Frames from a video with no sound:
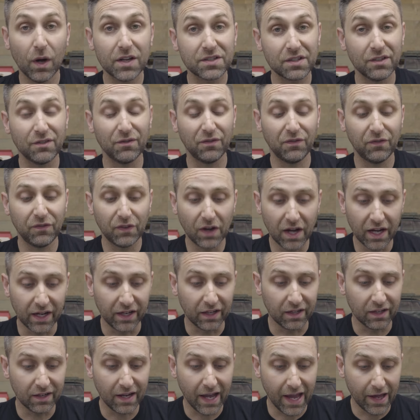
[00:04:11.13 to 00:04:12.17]
wasn't
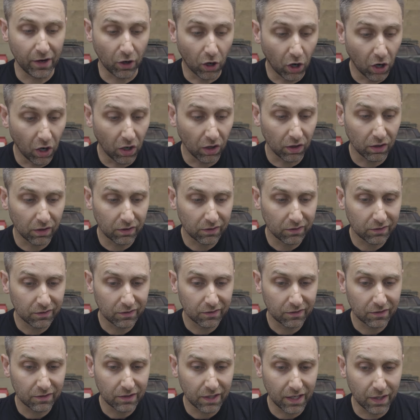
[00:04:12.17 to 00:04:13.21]
fun at all.
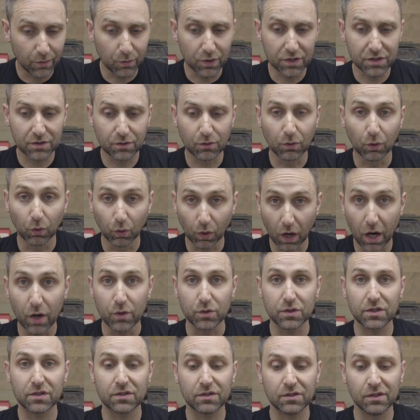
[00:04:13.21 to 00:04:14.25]
It was
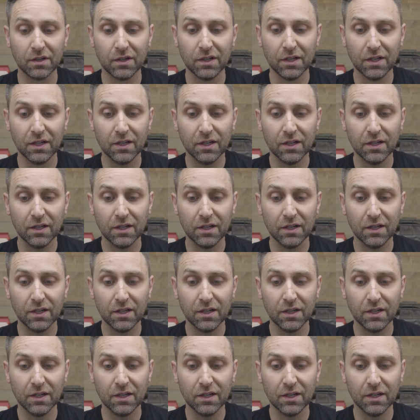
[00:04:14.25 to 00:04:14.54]
gross.